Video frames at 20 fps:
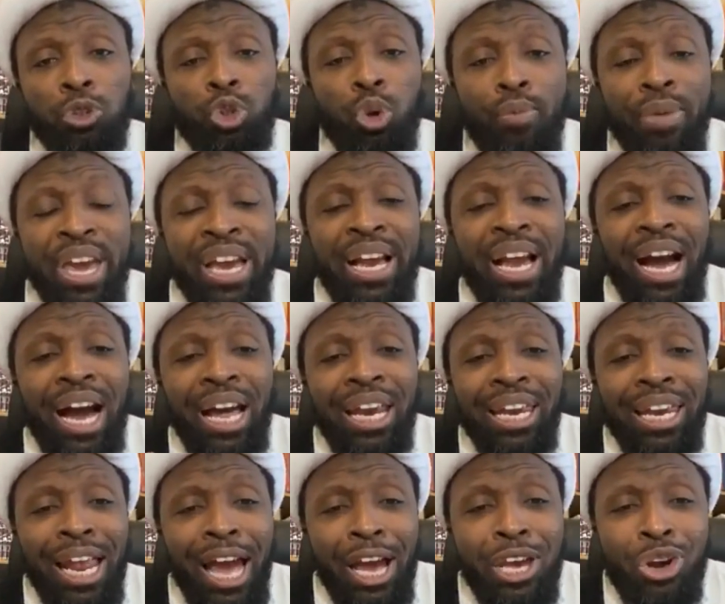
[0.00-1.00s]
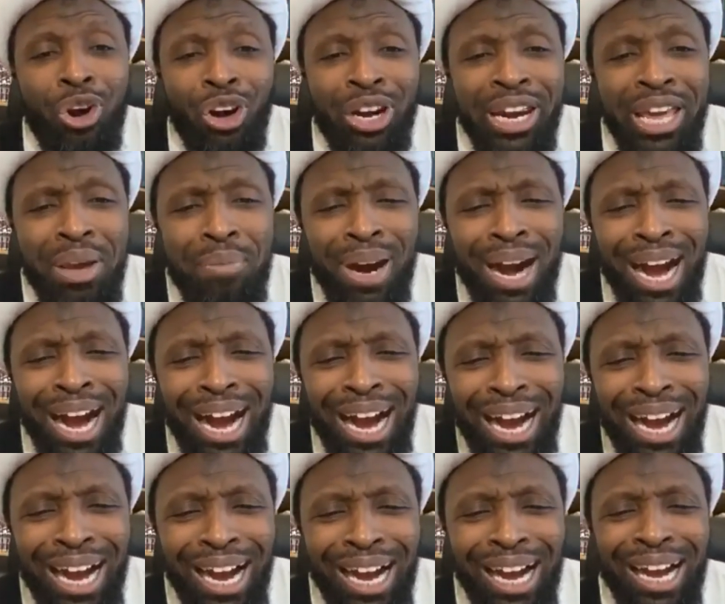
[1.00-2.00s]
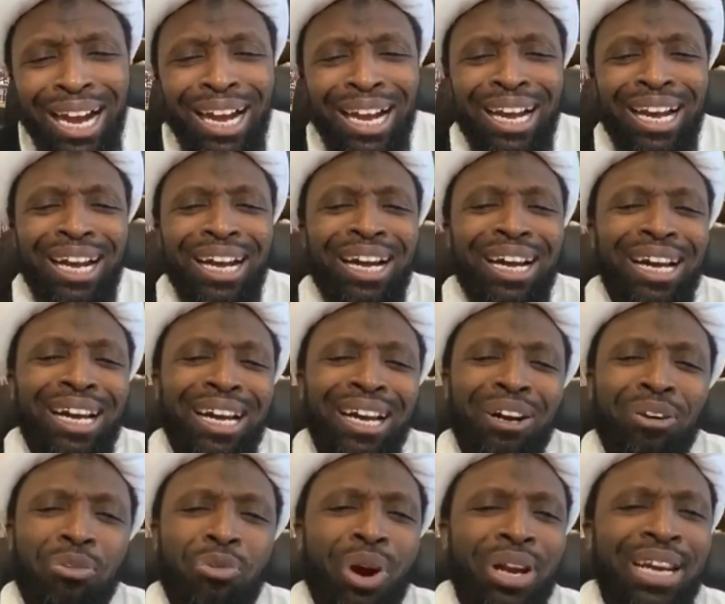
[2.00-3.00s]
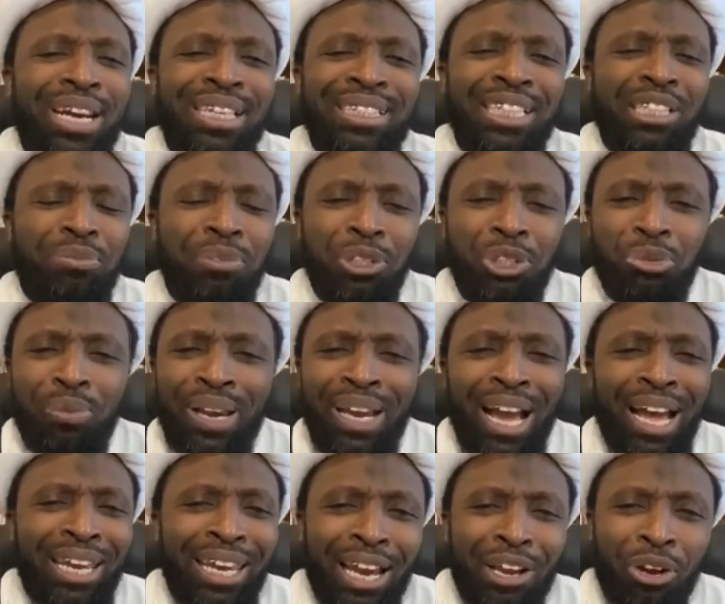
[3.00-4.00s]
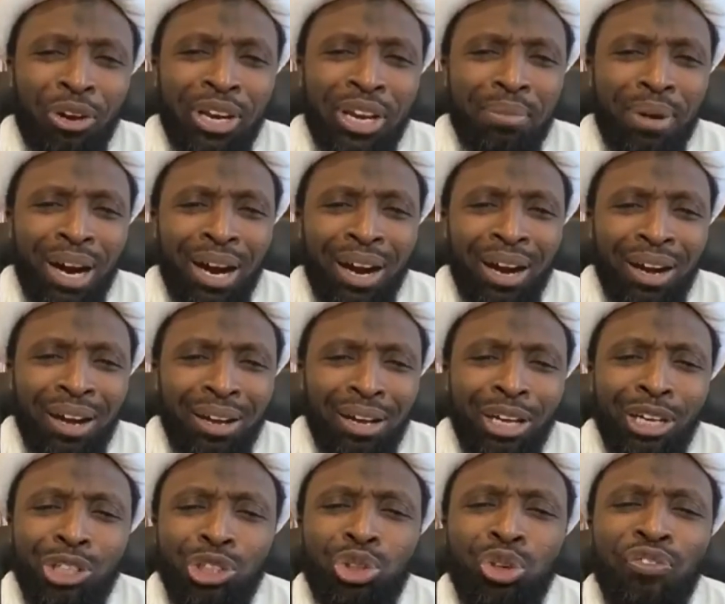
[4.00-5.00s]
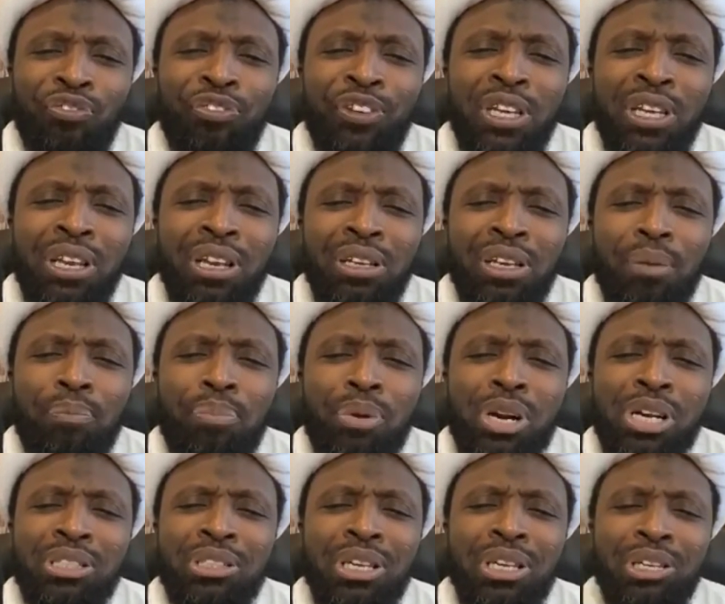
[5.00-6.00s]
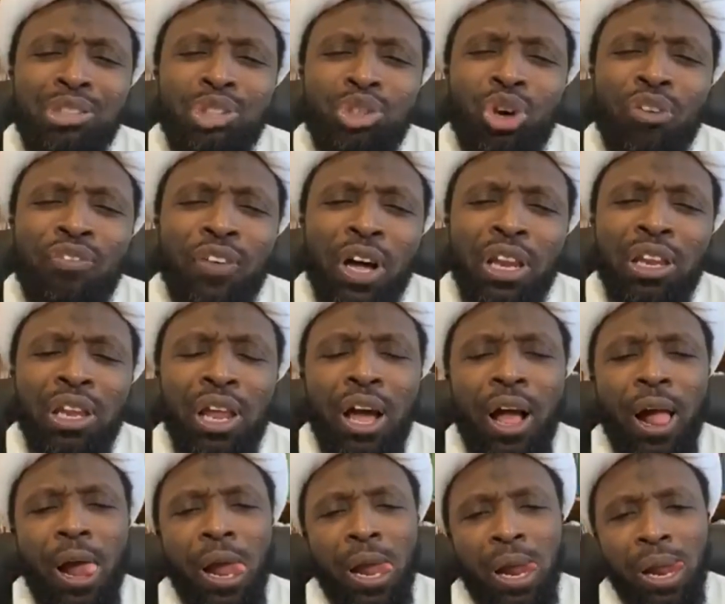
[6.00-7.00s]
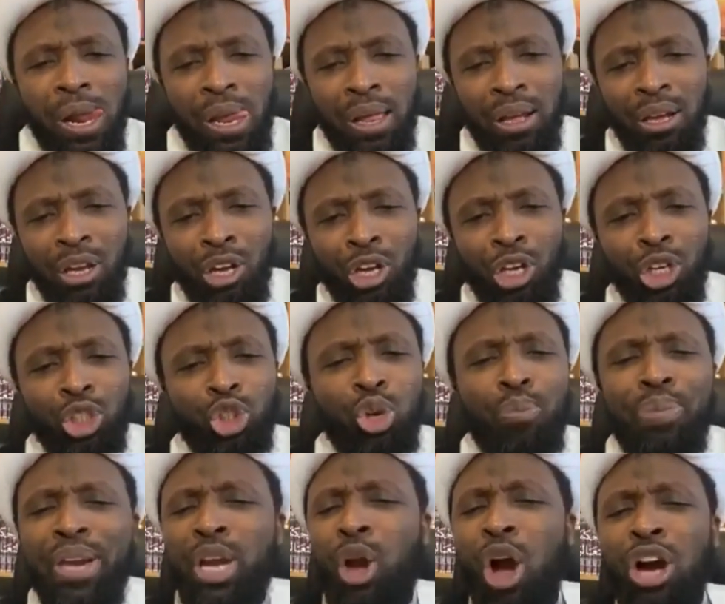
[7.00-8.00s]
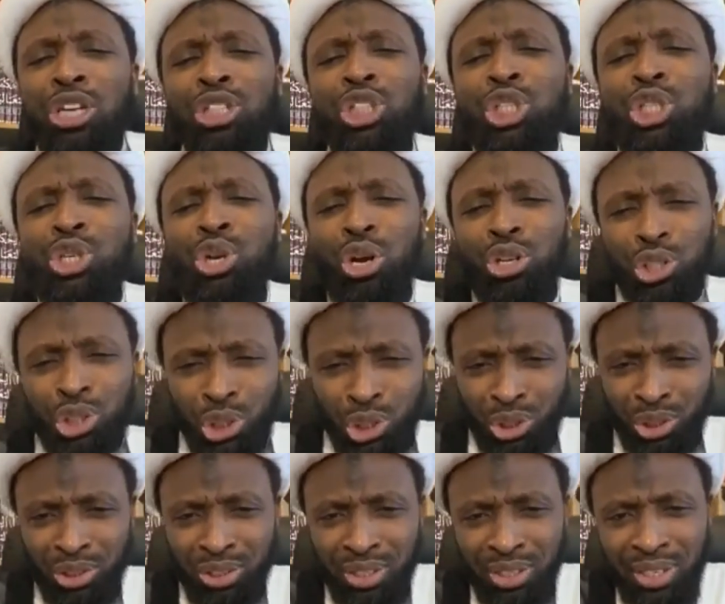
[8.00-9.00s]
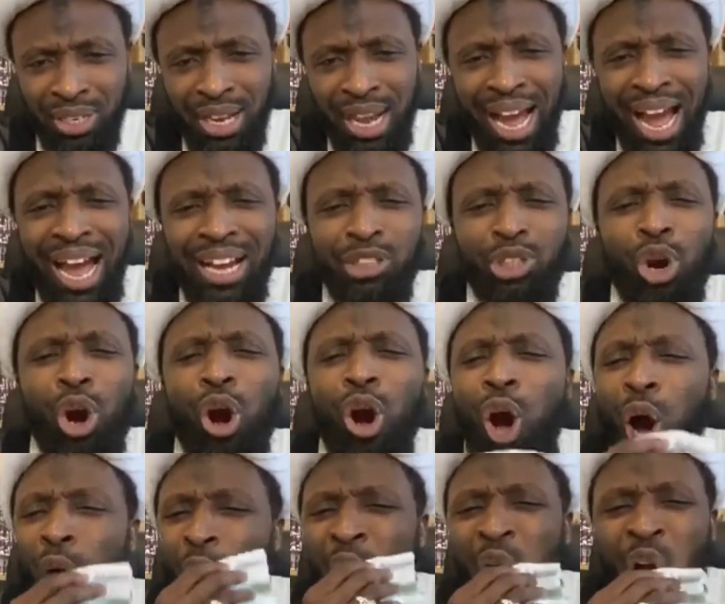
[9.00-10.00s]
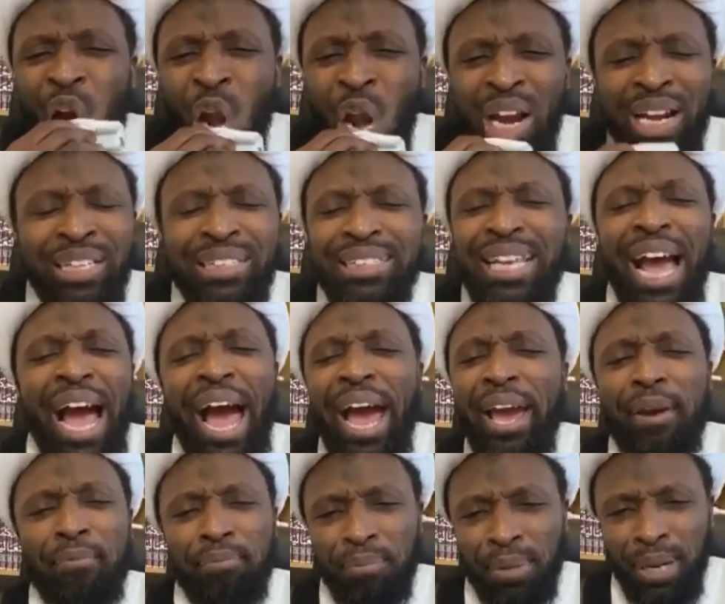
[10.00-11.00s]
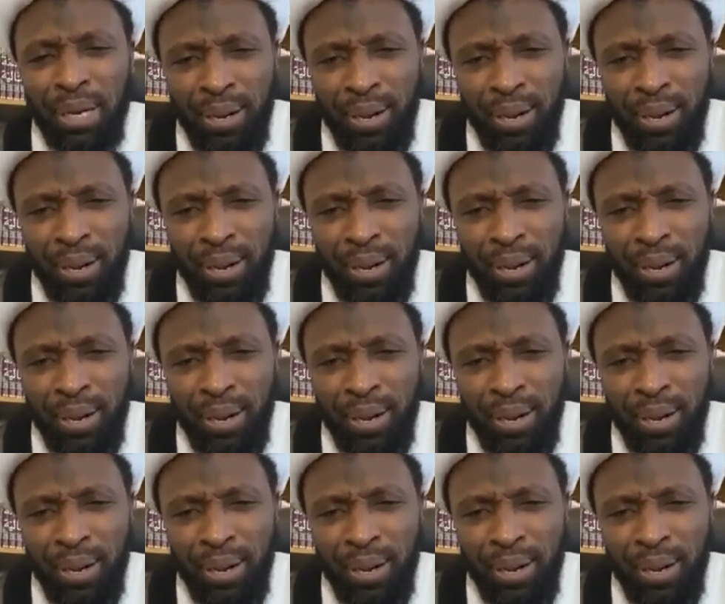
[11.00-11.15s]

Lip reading: To make Allah your neighbor. What does it mean to make Allah your neighbor? To feel the presence of Allah. To be conscious at all time.